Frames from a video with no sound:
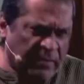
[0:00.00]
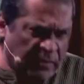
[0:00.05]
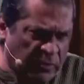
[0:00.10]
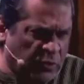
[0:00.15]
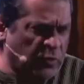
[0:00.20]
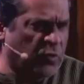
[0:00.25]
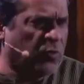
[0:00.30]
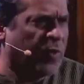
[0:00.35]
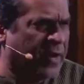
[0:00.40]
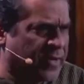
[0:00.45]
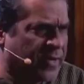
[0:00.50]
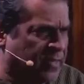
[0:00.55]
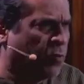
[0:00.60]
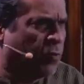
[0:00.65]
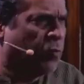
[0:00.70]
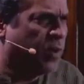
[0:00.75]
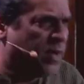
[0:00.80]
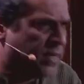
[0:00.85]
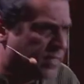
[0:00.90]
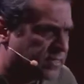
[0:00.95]
Do what the
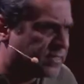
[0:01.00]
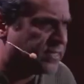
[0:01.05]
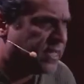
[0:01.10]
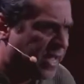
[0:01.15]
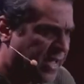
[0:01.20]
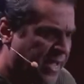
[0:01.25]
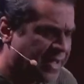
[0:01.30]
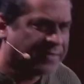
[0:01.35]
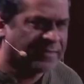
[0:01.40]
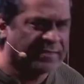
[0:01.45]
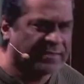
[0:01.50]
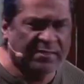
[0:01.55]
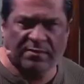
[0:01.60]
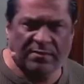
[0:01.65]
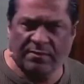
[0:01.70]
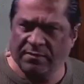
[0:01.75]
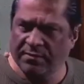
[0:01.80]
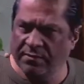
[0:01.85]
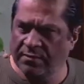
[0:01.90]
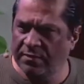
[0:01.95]
word says.
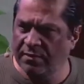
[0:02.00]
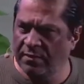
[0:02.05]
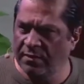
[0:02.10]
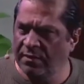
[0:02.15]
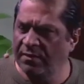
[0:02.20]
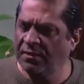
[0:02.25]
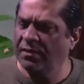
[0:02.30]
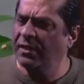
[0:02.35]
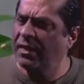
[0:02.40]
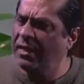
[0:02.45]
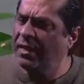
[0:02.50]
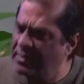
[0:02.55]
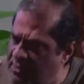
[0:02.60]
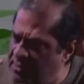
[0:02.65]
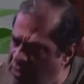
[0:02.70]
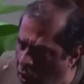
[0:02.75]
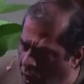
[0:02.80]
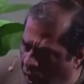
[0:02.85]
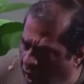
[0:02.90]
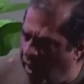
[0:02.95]
He's
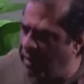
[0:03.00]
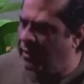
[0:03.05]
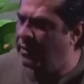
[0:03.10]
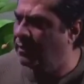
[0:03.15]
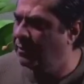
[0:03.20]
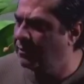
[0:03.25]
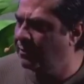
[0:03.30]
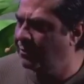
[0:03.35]
God.